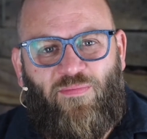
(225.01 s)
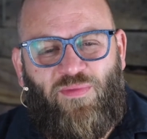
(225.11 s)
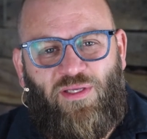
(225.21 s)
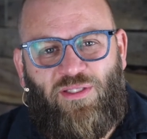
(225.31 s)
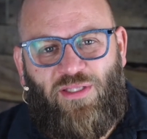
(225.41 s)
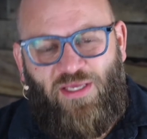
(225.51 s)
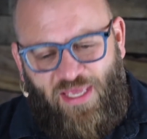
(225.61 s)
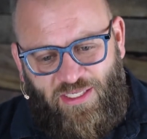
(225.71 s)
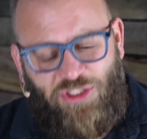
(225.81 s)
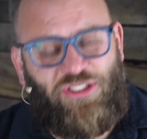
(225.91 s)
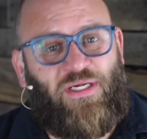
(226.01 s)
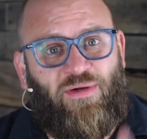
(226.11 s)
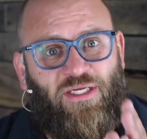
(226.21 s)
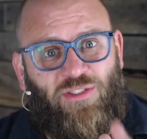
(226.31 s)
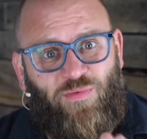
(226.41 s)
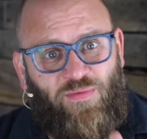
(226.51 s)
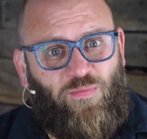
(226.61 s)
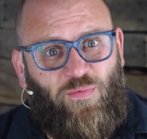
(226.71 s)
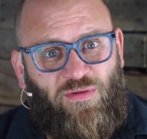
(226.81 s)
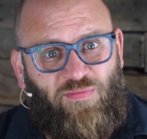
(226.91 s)
the king's chariots
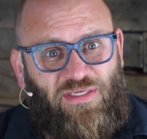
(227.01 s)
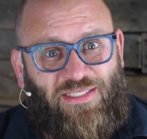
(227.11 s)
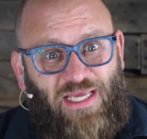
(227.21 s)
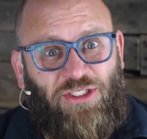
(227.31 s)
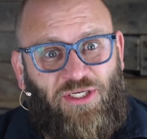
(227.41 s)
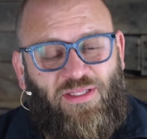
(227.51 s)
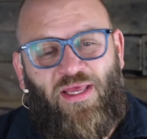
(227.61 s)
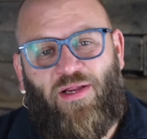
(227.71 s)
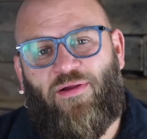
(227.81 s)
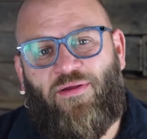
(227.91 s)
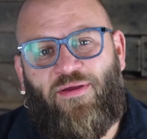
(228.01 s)
would be stationed there.